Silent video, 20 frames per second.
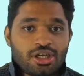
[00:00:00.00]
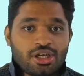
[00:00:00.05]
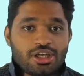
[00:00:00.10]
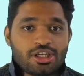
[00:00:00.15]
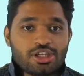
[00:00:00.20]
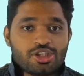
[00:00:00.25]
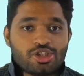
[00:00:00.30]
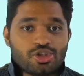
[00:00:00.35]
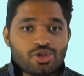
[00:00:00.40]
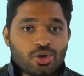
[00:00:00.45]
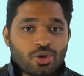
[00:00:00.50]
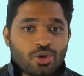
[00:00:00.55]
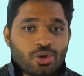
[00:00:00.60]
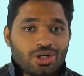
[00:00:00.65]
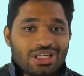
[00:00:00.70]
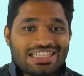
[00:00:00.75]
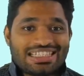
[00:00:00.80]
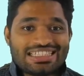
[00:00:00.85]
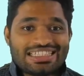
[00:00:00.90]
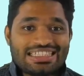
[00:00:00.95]
So
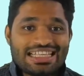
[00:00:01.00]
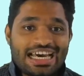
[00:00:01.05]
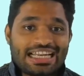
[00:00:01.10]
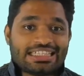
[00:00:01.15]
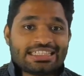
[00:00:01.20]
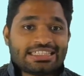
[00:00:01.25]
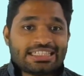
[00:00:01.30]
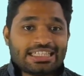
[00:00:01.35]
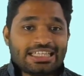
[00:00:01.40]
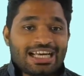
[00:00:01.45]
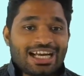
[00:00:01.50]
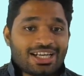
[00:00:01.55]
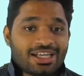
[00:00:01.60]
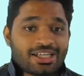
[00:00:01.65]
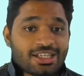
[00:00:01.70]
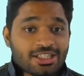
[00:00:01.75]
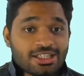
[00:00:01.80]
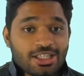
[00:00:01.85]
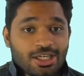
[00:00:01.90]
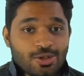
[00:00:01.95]
that
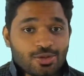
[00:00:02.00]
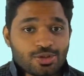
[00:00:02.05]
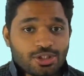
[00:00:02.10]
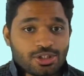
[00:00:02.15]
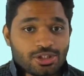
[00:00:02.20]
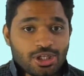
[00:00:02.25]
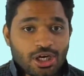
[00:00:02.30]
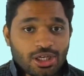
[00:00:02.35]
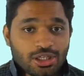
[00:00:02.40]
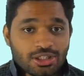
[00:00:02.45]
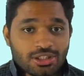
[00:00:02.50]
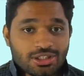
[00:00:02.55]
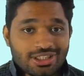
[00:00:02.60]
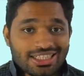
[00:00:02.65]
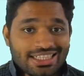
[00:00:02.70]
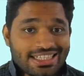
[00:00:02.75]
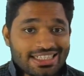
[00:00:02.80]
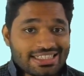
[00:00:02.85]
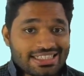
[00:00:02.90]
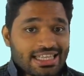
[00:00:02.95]
$300,000
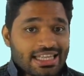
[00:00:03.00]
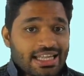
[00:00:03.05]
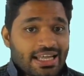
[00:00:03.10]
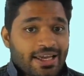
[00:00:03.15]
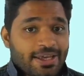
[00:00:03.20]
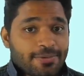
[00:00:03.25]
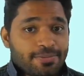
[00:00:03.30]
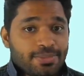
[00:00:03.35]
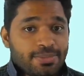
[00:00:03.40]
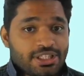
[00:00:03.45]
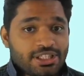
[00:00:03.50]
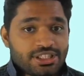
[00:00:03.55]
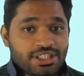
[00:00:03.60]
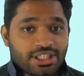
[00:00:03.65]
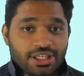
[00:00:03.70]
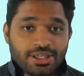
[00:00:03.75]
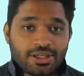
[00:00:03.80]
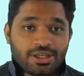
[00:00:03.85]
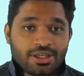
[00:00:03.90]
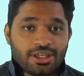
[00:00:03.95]
is a
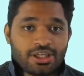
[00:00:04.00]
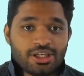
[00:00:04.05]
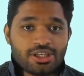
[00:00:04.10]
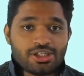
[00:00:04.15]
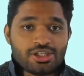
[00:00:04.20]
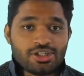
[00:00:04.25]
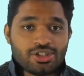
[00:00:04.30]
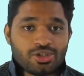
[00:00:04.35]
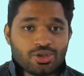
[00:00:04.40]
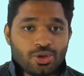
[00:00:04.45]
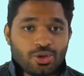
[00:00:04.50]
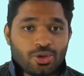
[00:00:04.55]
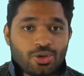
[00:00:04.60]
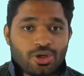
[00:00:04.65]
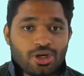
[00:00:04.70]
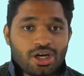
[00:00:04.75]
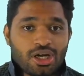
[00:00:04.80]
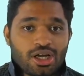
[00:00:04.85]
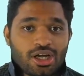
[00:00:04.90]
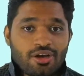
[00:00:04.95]
liability. So
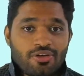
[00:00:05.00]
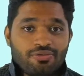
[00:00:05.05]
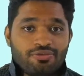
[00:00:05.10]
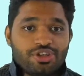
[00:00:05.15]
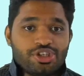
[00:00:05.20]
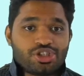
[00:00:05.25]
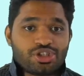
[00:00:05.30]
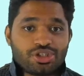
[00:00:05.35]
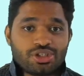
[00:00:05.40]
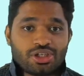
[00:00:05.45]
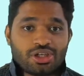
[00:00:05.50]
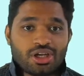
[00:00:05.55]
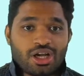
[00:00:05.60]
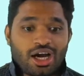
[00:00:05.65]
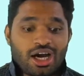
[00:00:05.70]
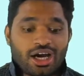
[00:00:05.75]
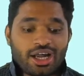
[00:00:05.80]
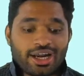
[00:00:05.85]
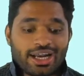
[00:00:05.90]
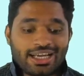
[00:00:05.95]
we
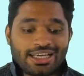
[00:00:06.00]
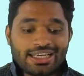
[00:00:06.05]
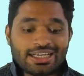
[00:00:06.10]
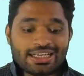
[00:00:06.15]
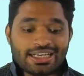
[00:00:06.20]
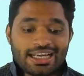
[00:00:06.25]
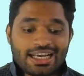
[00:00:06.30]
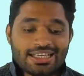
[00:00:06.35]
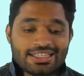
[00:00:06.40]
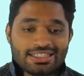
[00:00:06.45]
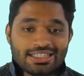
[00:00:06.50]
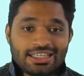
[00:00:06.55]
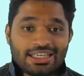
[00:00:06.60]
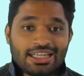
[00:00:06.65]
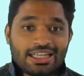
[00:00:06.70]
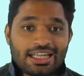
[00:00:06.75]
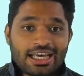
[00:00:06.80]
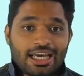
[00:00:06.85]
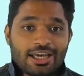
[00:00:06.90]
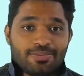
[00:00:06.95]
are recognizing a
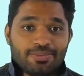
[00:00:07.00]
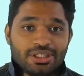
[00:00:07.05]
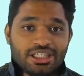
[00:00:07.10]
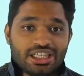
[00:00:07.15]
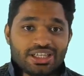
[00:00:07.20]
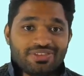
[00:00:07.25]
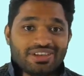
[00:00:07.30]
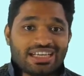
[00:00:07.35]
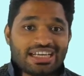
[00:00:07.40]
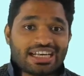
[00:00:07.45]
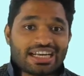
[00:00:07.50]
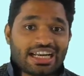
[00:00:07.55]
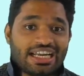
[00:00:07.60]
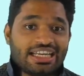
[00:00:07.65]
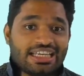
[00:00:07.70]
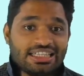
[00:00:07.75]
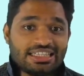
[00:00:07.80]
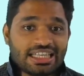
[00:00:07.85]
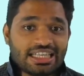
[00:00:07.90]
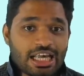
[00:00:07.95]
liability. We
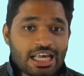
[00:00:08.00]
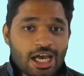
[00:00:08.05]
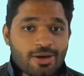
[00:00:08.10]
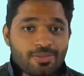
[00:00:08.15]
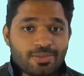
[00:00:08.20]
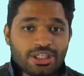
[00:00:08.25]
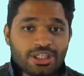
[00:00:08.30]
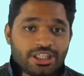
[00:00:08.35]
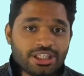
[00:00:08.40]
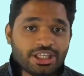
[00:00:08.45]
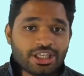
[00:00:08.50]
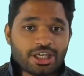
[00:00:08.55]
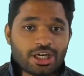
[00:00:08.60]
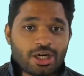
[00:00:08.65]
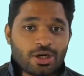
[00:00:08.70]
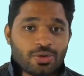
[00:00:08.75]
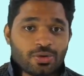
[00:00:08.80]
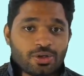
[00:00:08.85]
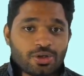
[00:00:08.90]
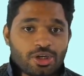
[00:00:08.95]
credit the liability
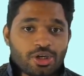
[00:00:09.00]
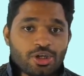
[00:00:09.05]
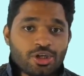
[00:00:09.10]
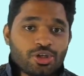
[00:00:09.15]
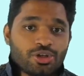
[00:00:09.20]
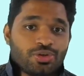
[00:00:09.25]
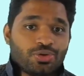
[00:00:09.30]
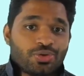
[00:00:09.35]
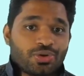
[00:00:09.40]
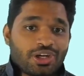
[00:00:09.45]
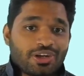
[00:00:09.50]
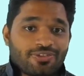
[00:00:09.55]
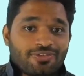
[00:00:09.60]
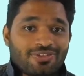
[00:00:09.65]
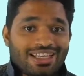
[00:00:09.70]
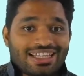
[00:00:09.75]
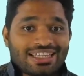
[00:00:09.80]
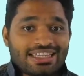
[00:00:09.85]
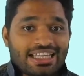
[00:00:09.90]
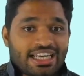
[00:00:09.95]
account to
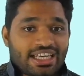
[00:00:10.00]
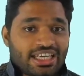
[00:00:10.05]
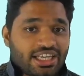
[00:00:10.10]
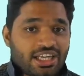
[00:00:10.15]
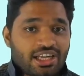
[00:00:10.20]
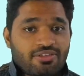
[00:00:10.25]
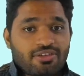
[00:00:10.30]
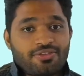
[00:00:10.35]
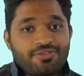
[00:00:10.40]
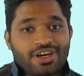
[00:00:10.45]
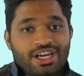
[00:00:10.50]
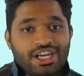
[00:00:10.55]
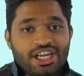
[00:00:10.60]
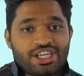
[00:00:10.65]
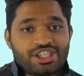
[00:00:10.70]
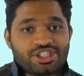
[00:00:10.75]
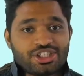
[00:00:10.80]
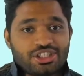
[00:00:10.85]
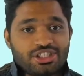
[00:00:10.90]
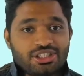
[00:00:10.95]
reflect that in our
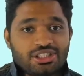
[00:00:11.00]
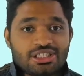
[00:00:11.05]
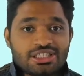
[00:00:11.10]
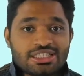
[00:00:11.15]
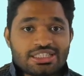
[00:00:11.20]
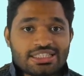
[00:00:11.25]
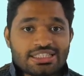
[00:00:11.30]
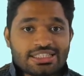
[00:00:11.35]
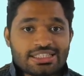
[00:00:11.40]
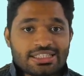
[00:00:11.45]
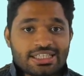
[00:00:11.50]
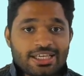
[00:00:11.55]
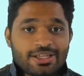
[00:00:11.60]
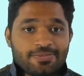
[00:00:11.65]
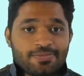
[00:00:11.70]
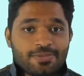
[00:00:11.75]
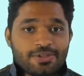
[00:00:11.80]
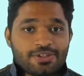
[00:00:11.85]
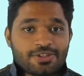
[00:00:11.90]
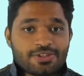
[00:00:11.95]
financial
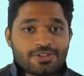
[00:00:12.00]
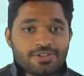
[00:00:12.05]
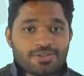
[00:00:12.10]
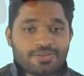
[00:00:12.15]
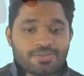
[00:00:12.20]
statements.